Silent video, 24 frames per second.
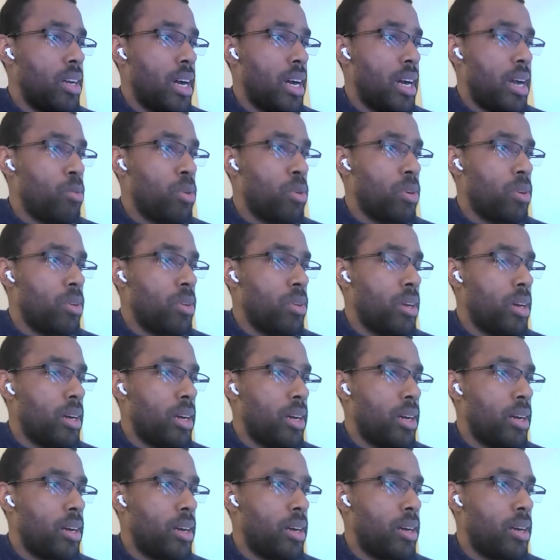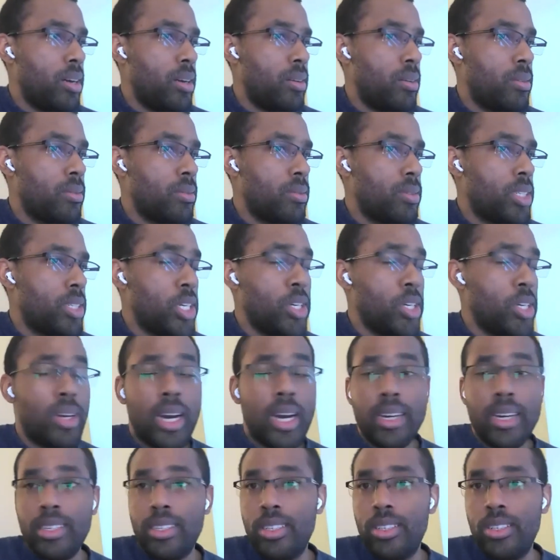I will see you
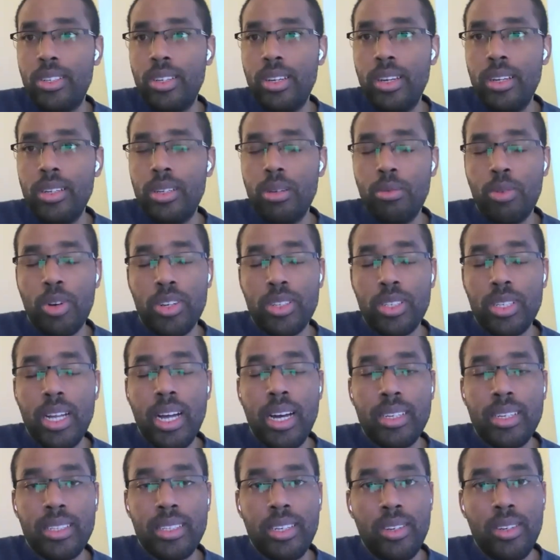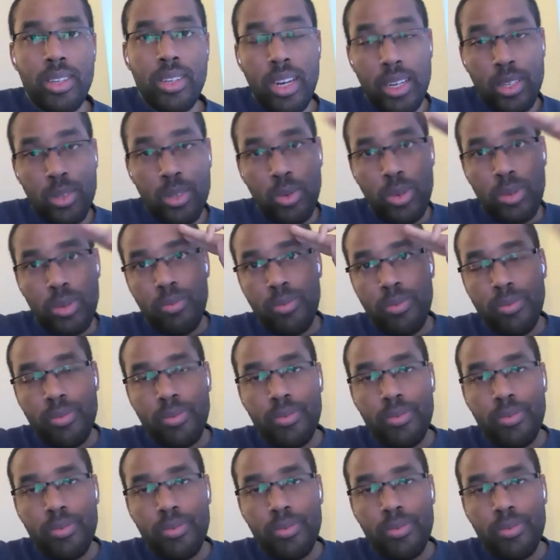guys in tomorrow's class. See you in the next one.